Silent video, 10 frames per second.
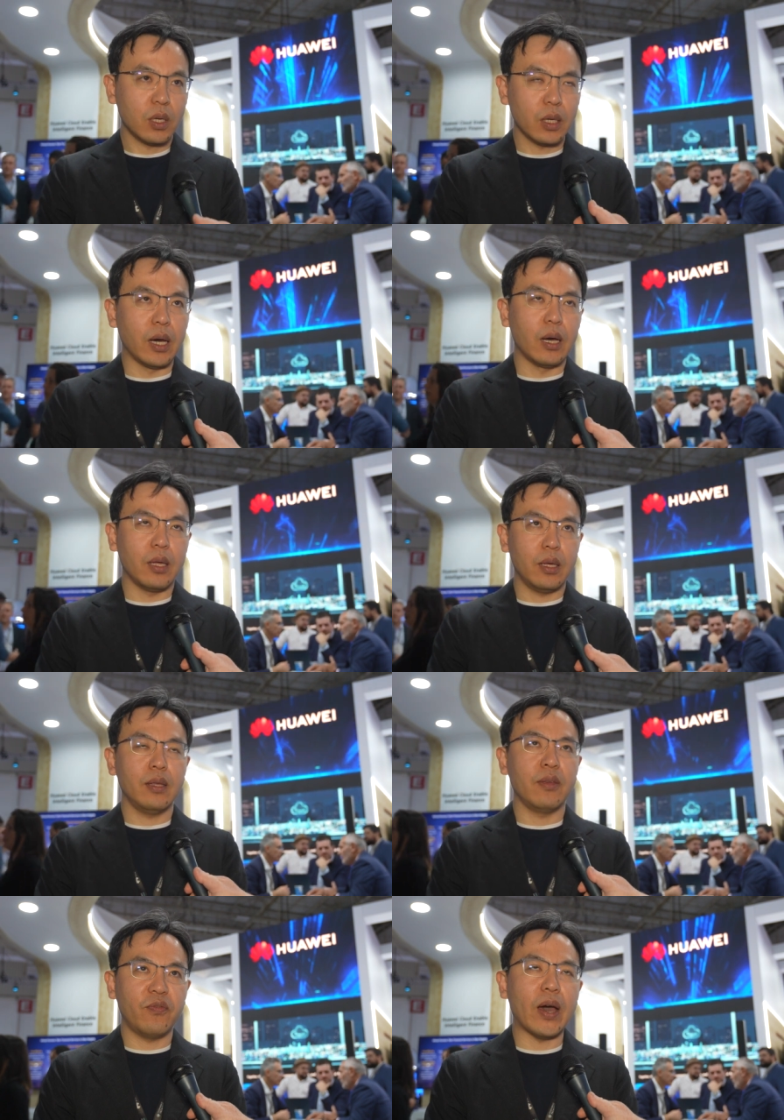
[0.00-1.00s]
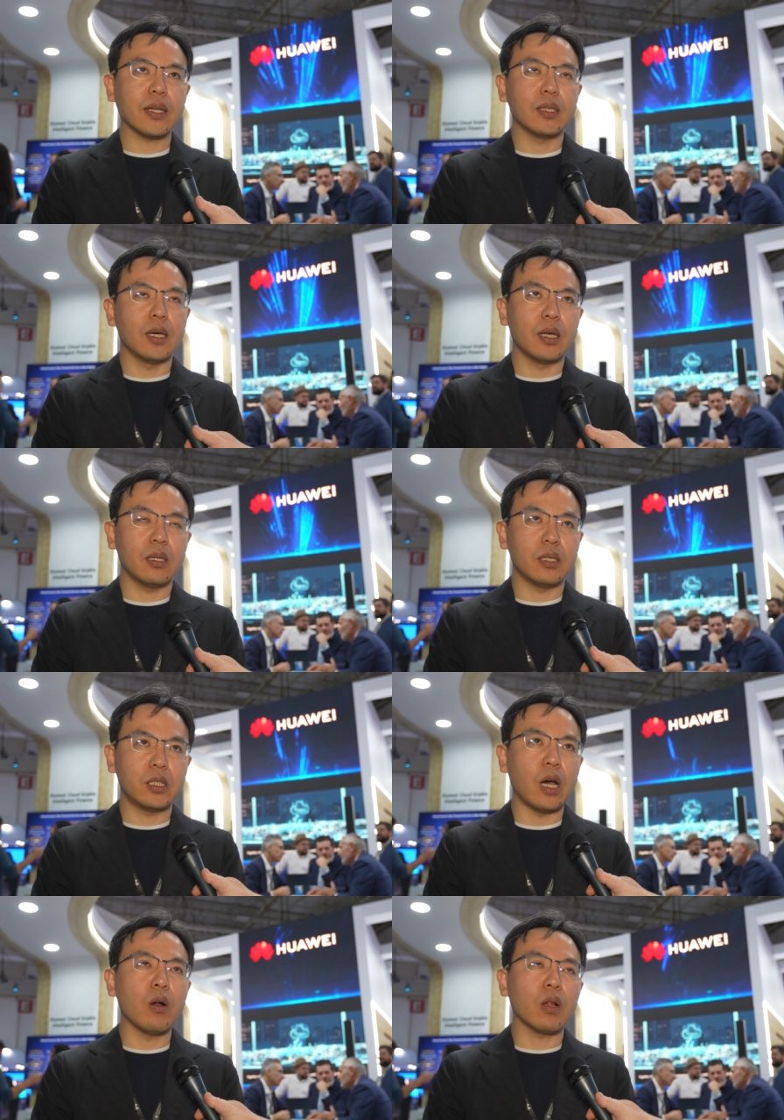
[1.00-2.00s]
Yeah, in, in fact, uh, the
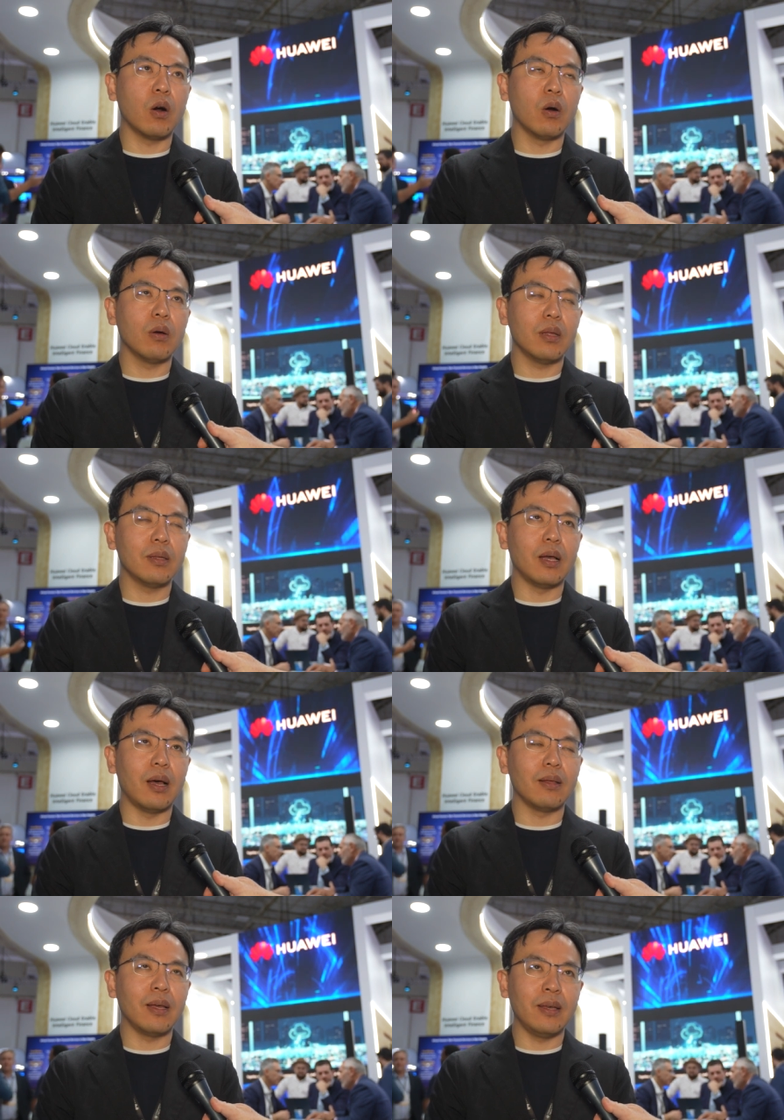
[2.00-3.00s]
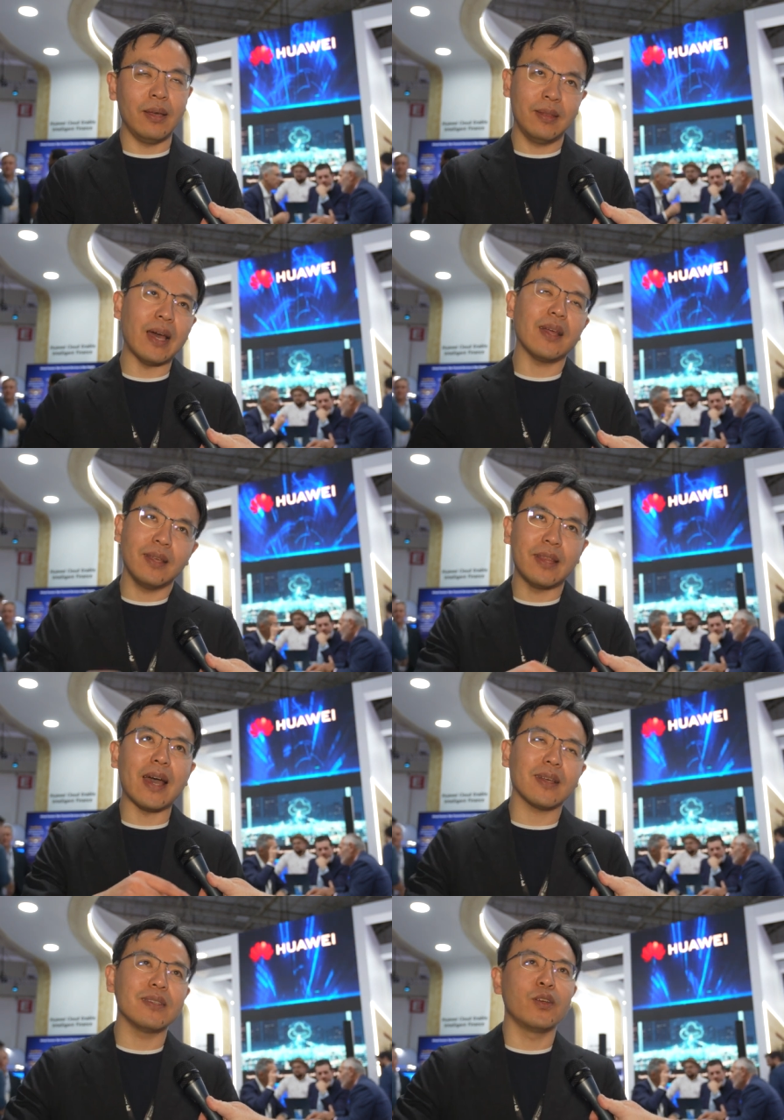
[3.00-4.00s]
telco uh, in that in
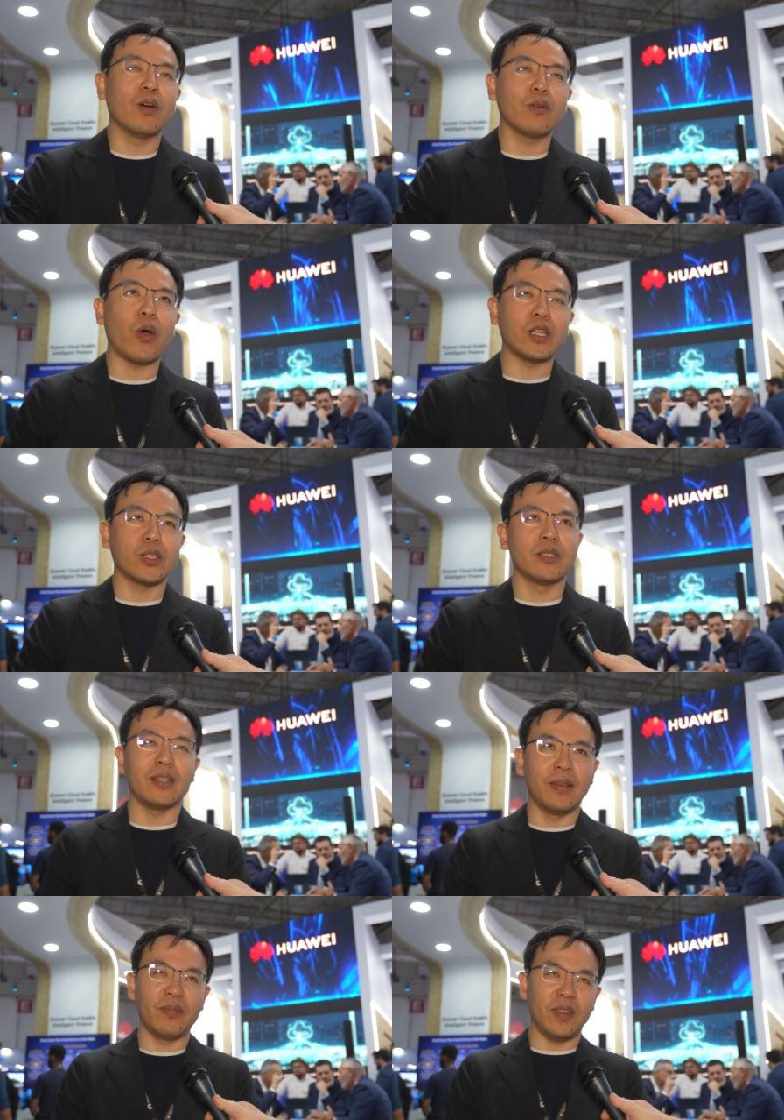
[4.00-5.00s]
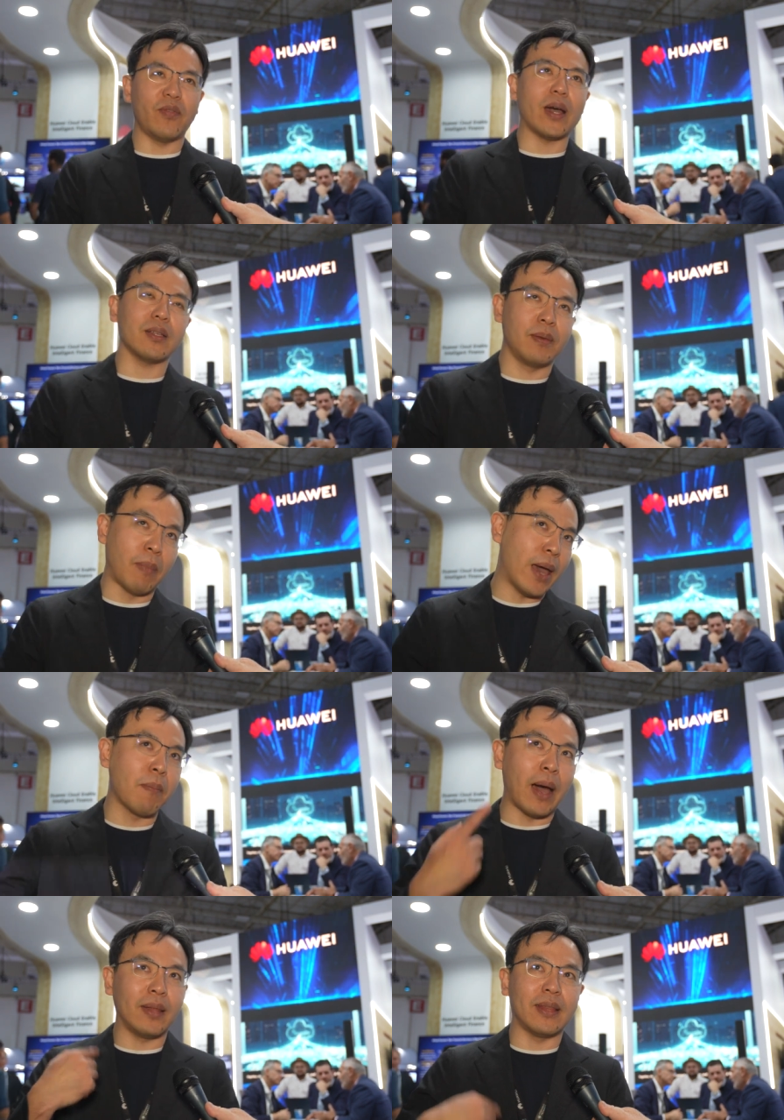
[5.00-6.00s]
that you know question, in, in fact, in my
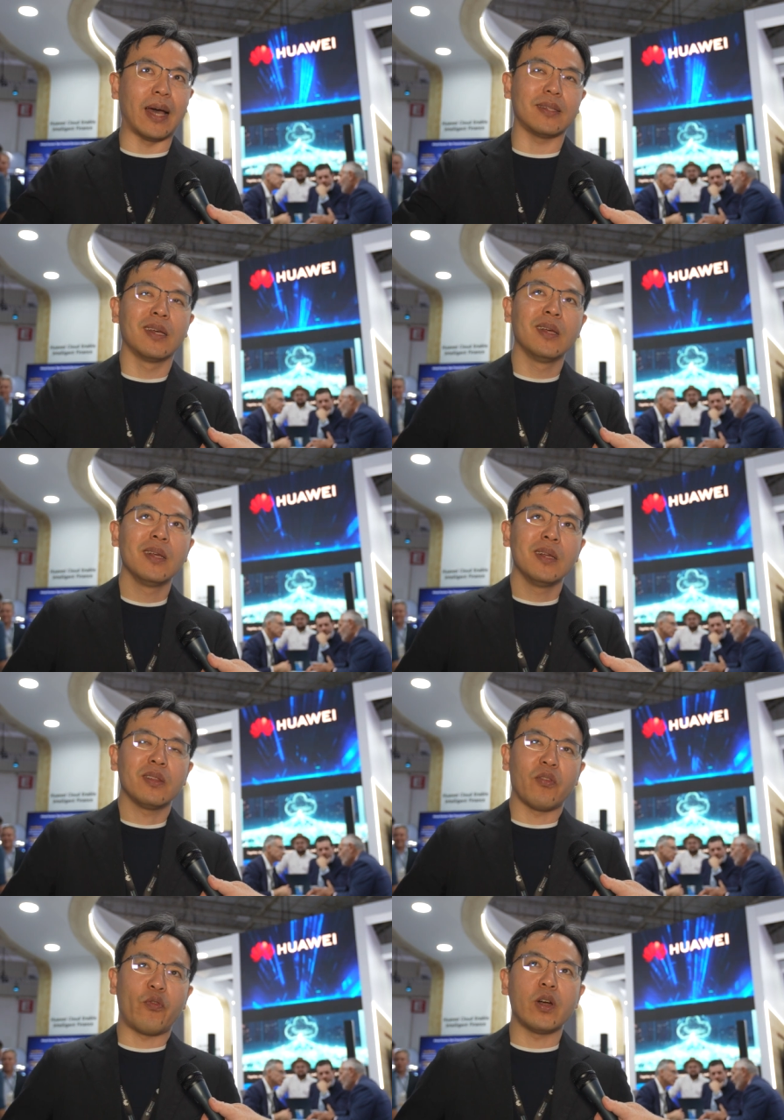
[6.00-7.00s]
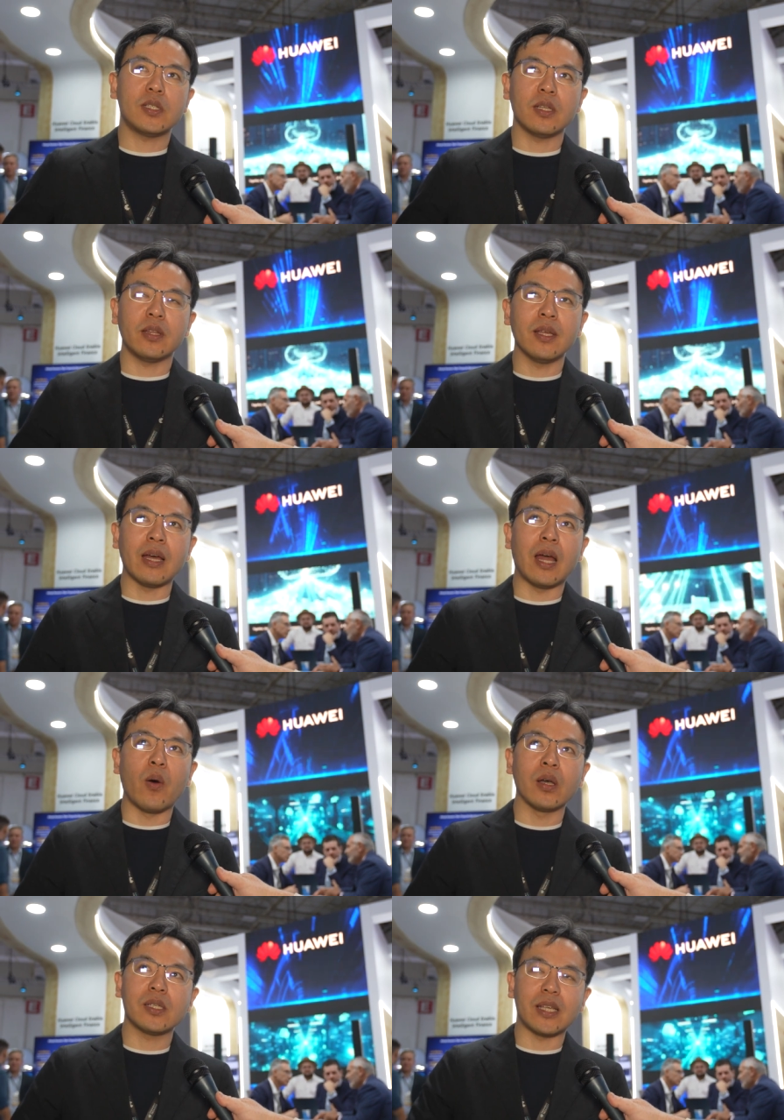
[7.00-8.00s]
mind, that the first thing that I
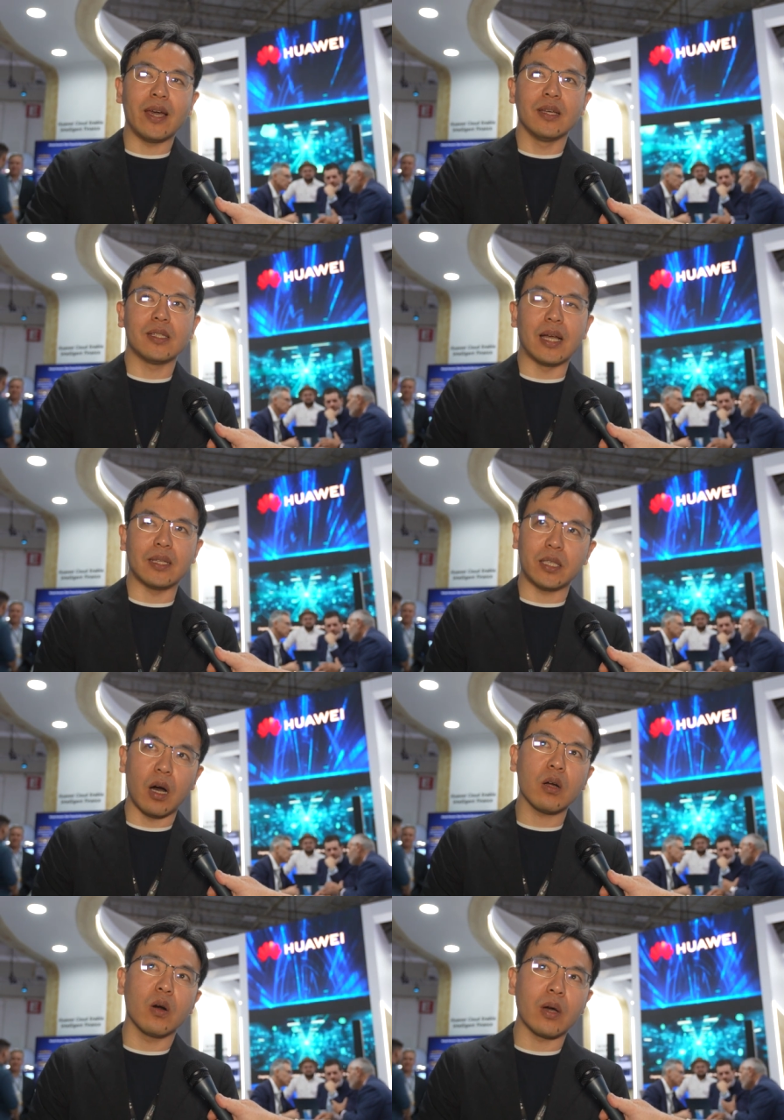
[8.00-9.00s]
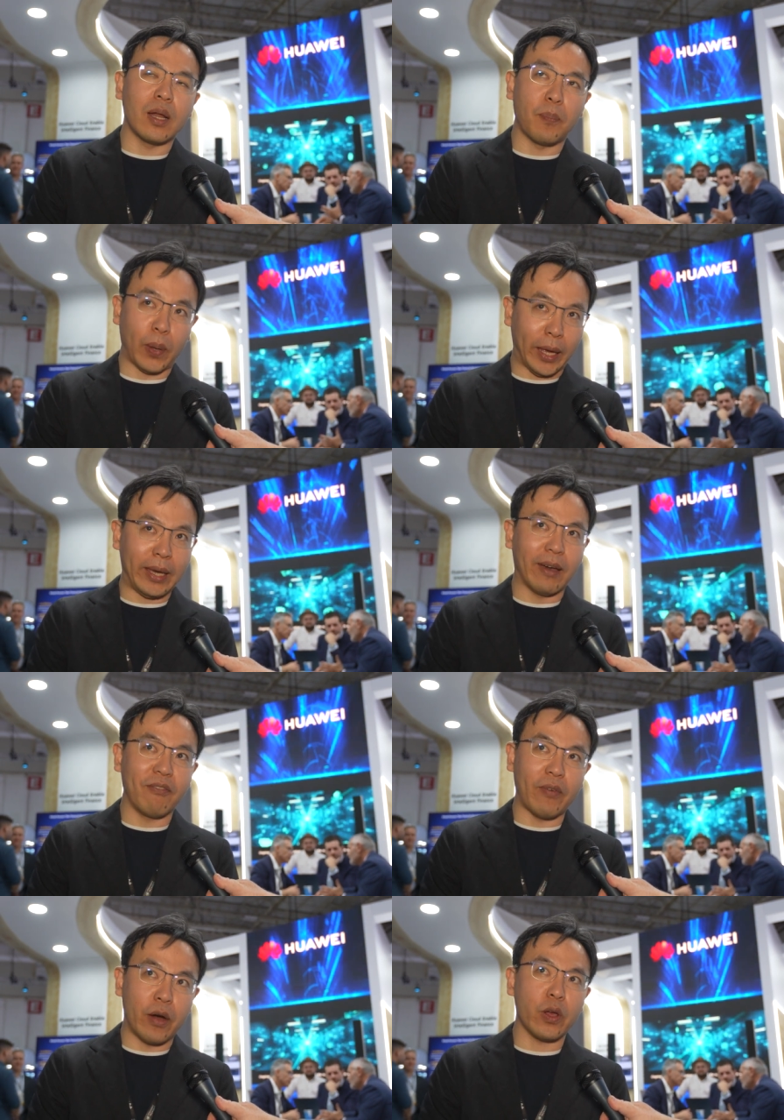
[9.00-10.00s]
want to say is that telco gonna play a
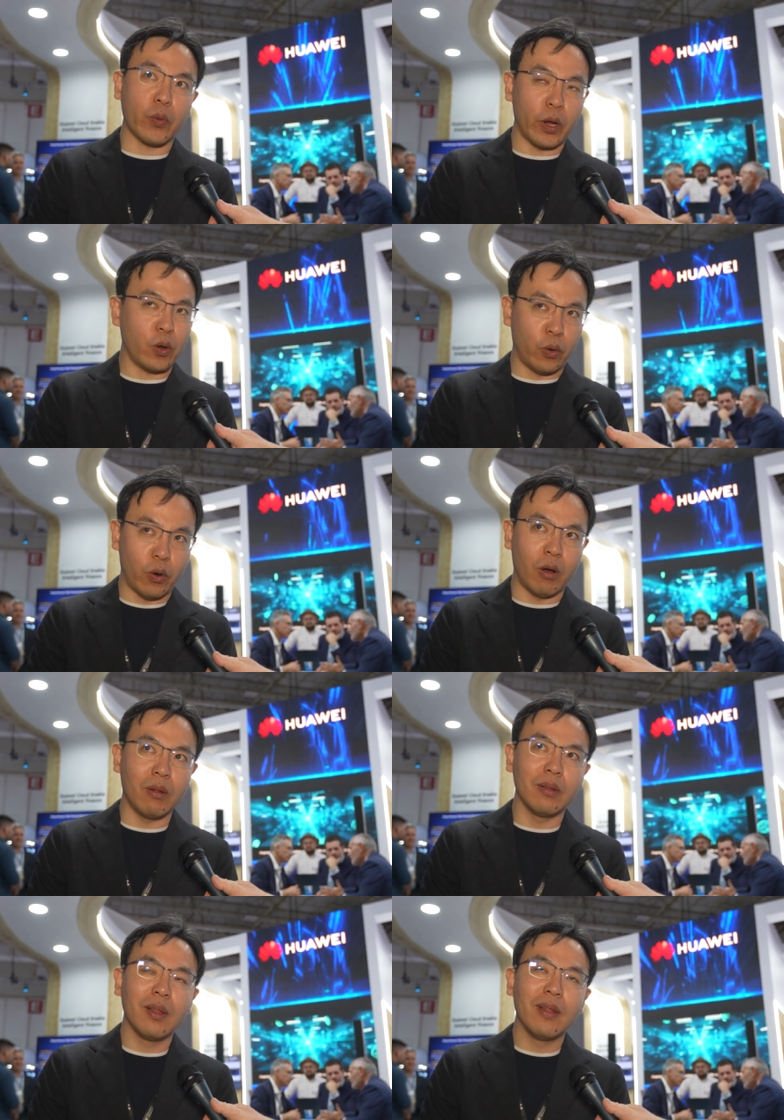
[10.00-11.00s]
very critical role,